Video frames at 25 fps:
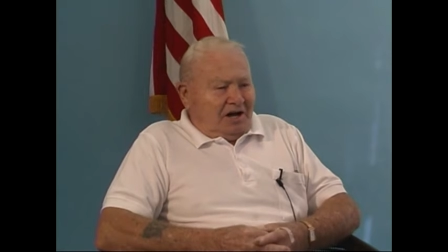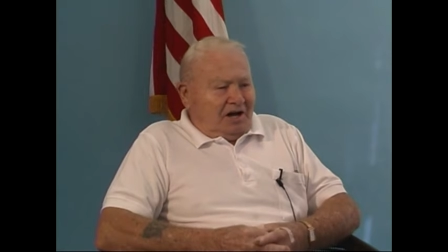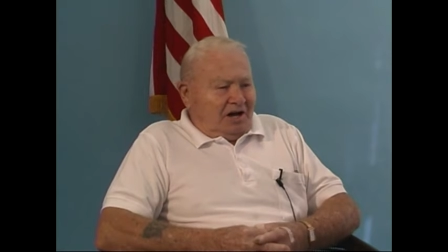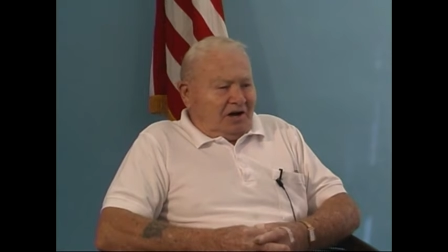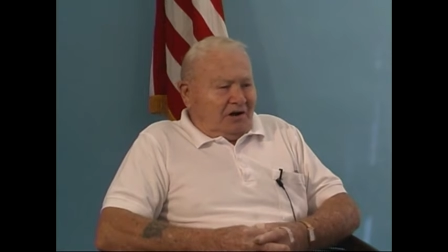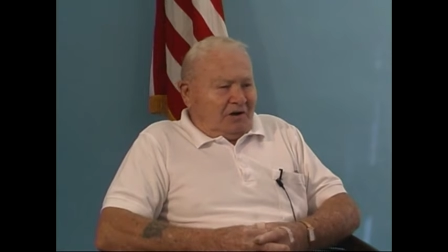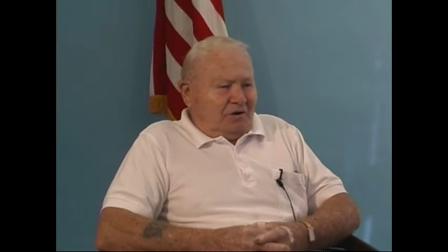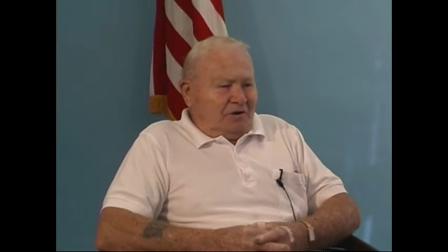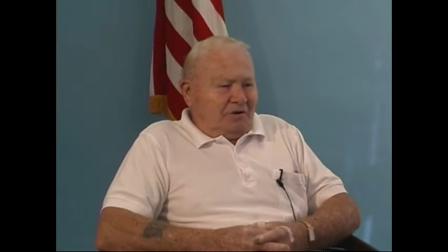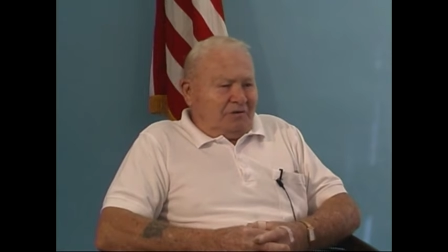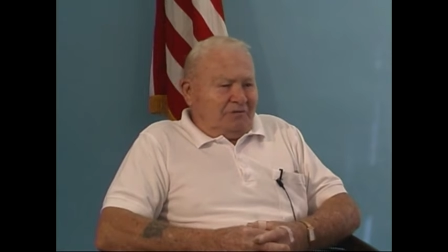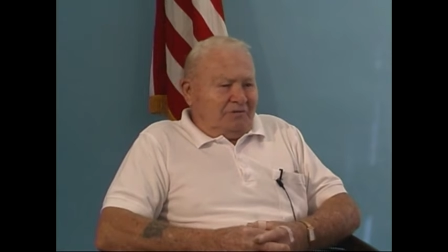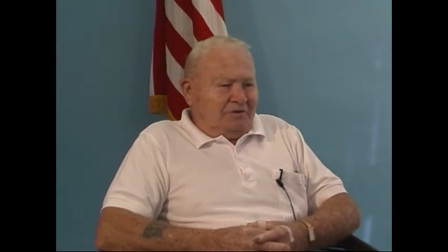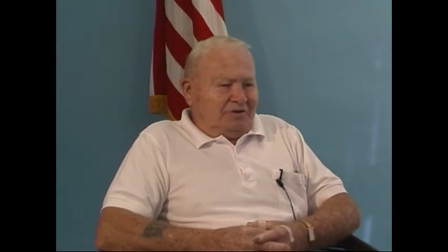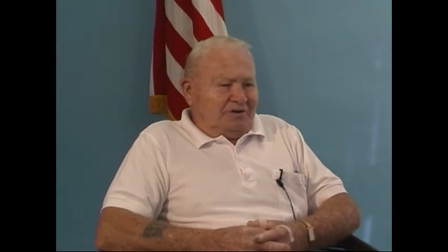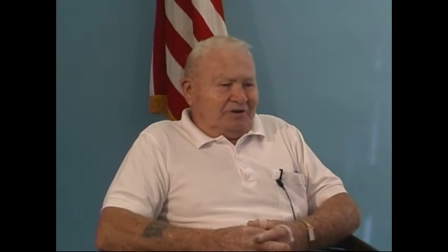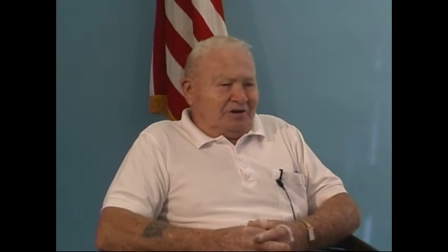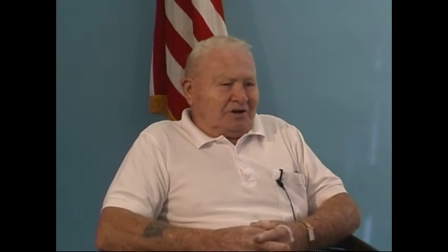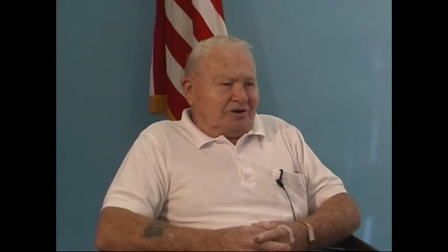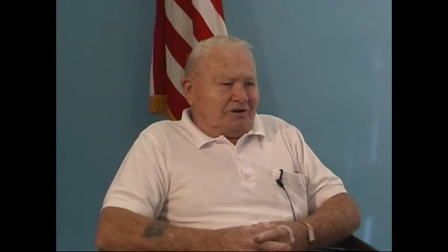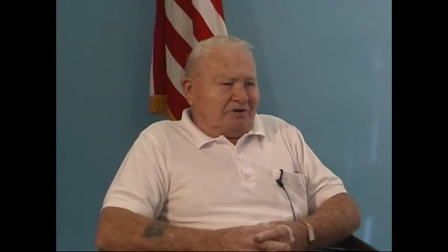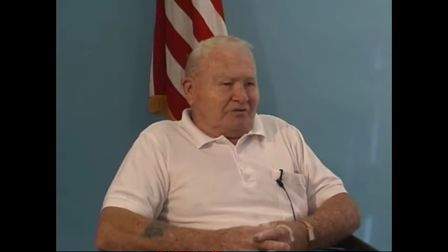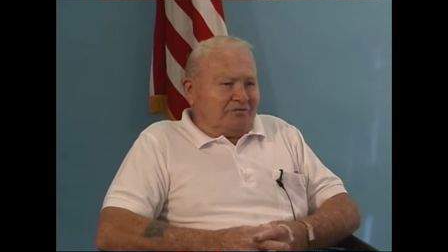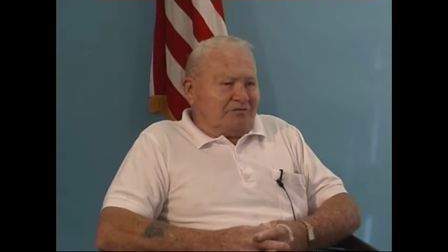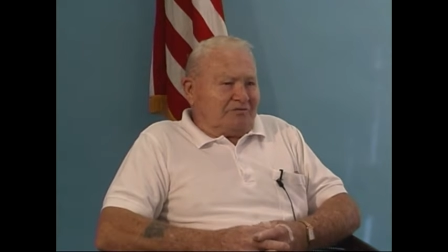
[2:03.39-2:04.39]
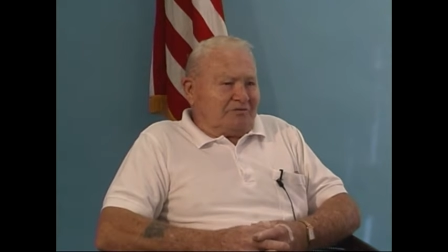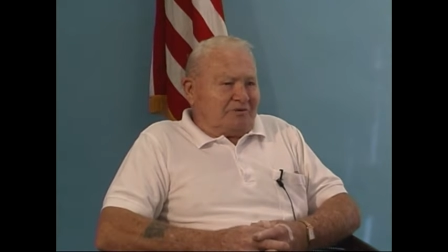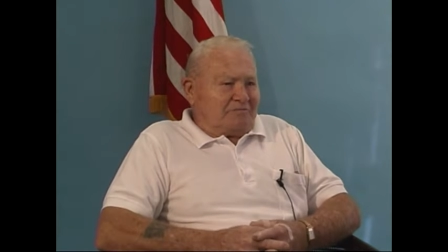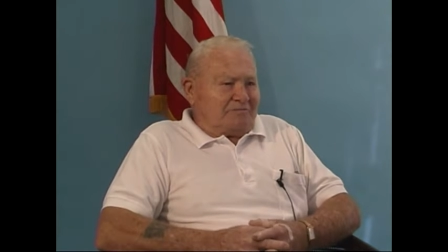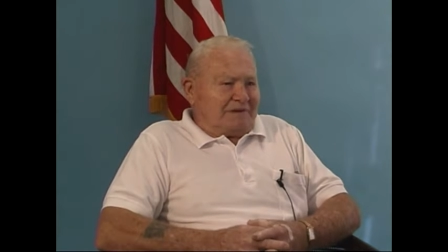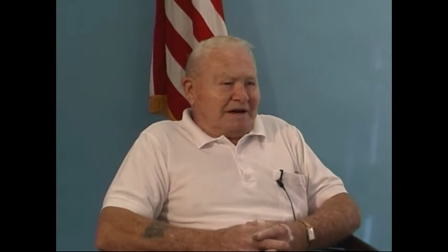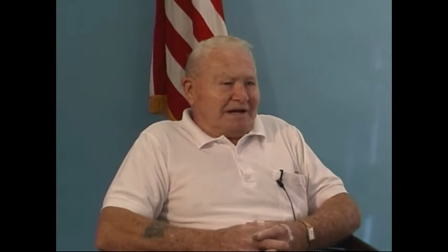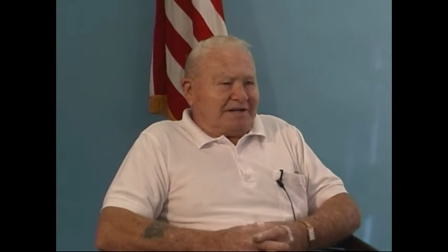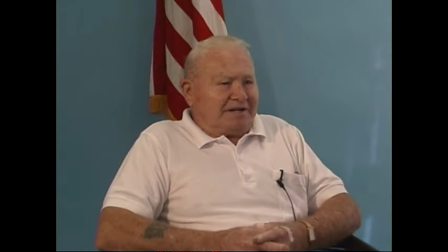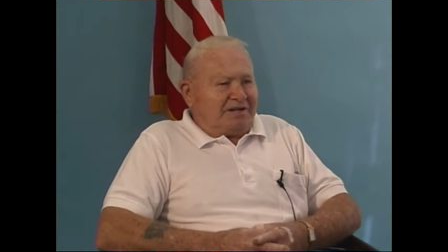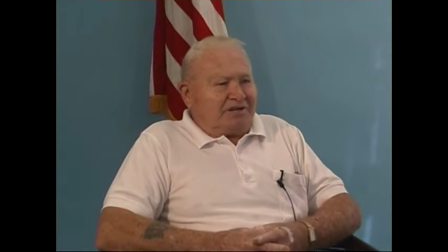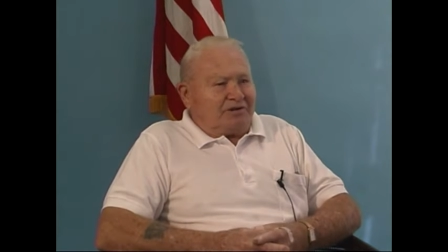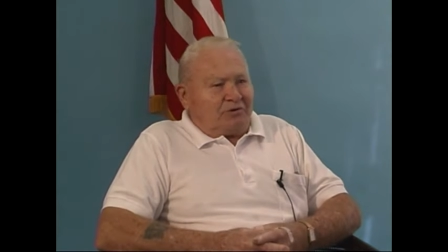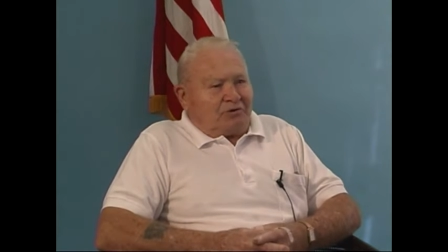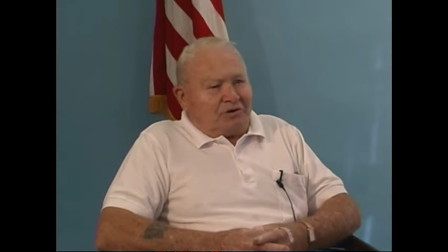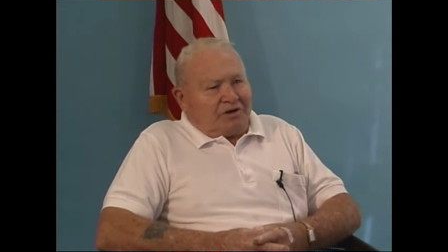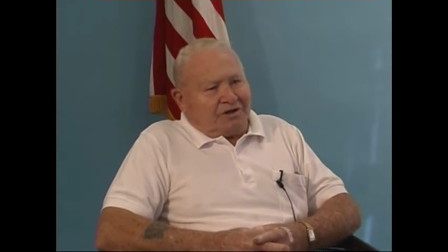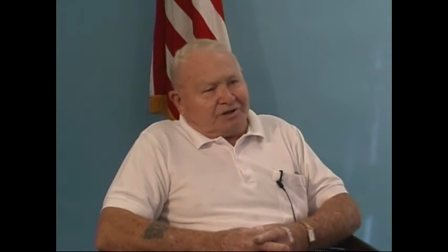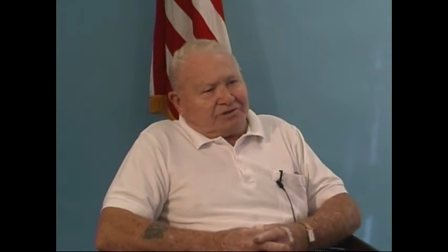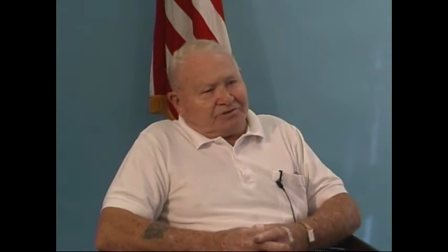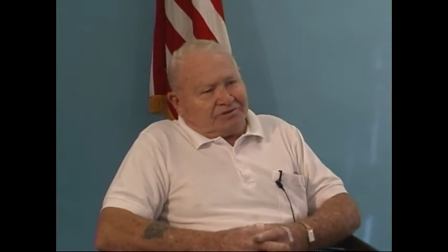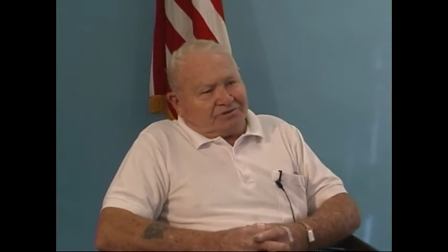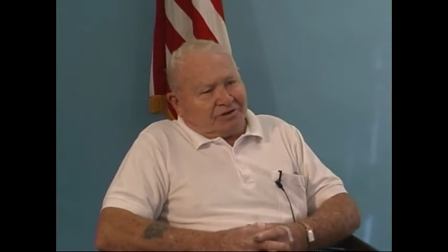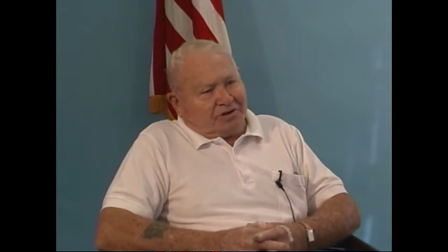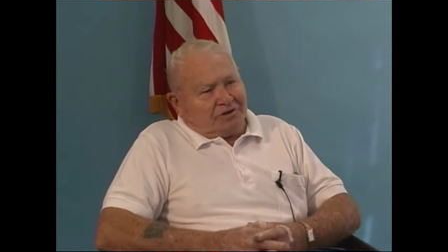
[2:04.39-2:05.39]
uh, year of mandatory
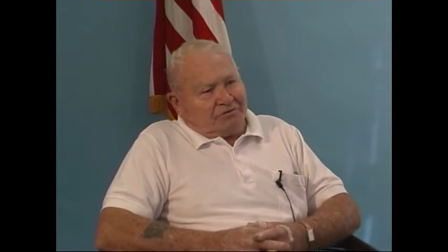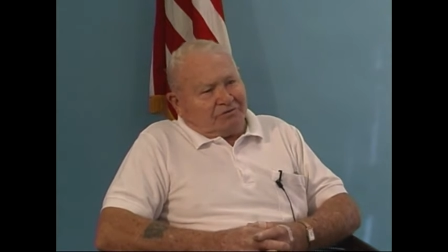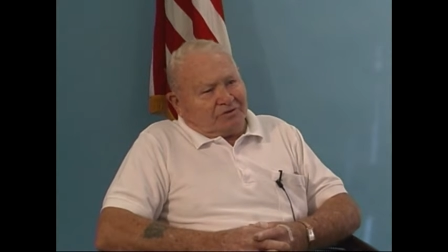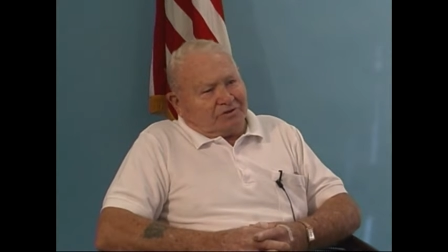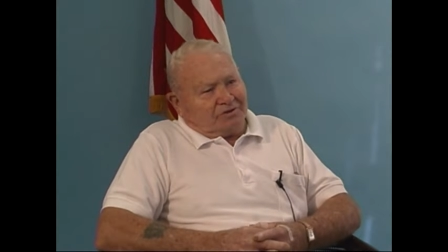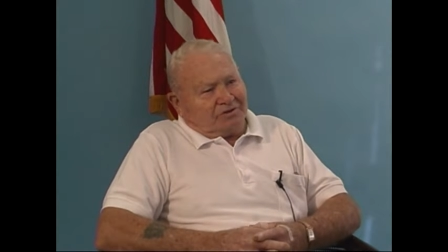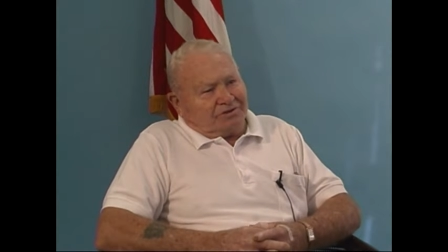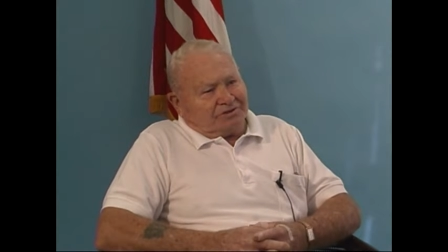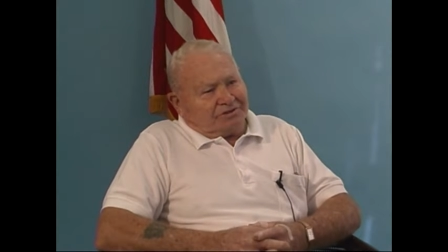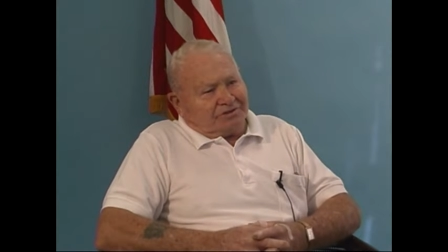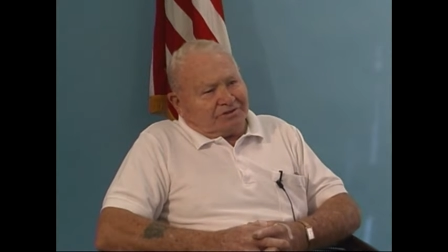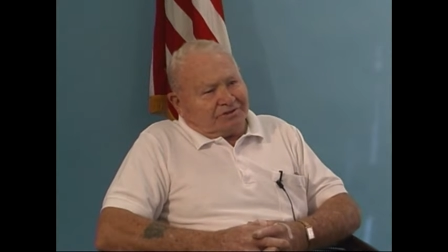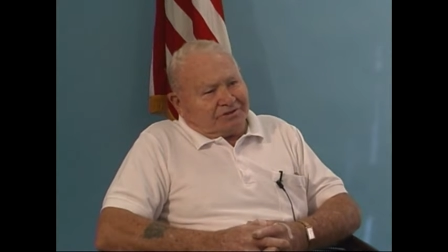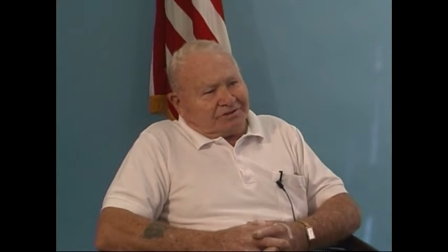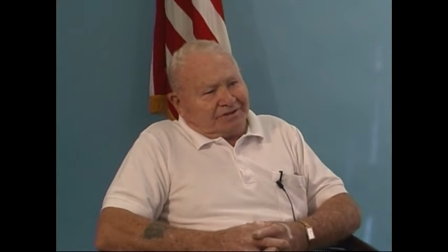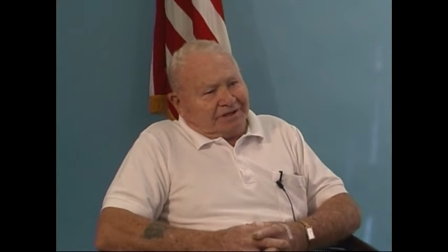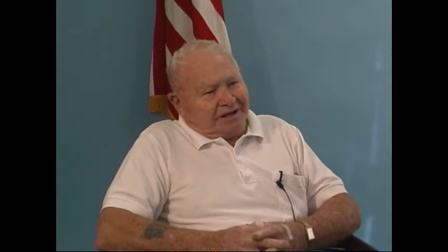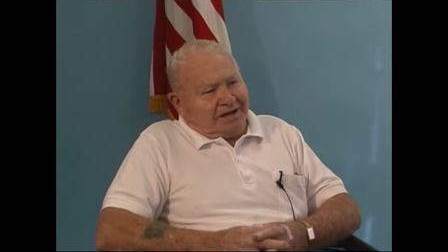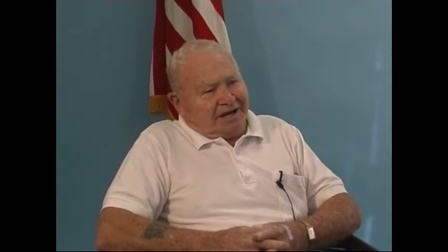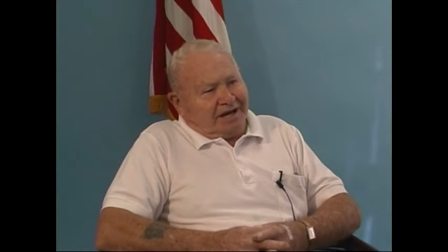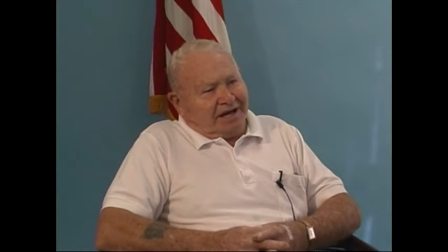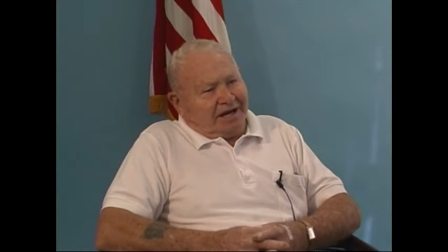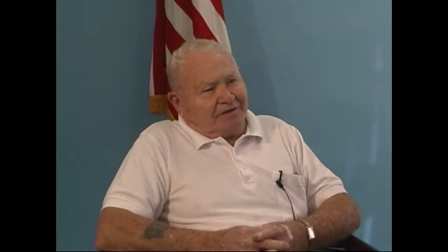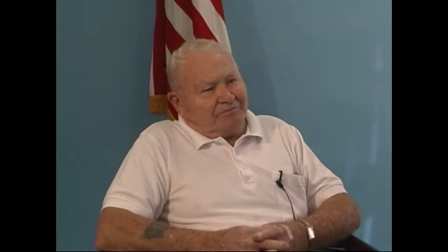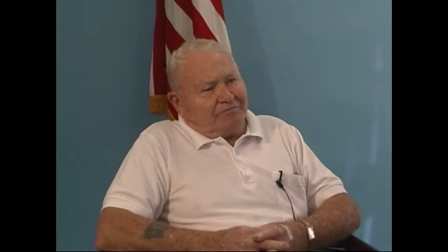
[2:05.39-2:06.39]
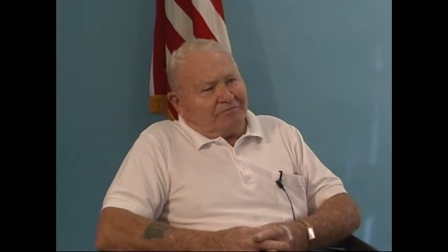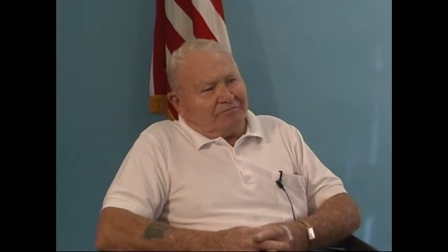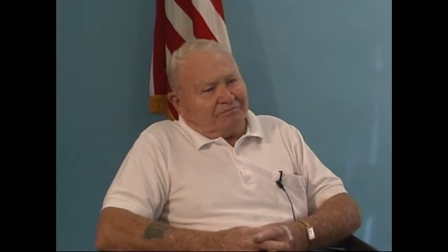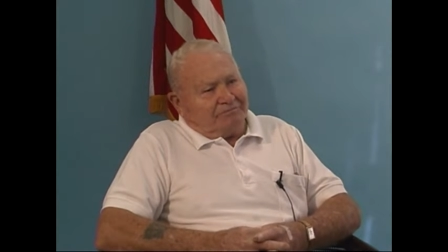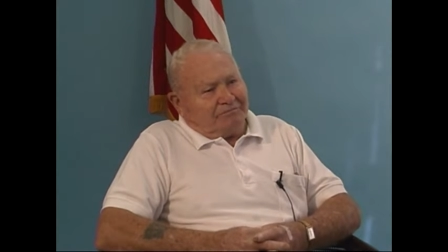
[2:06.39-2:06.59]
service that they had.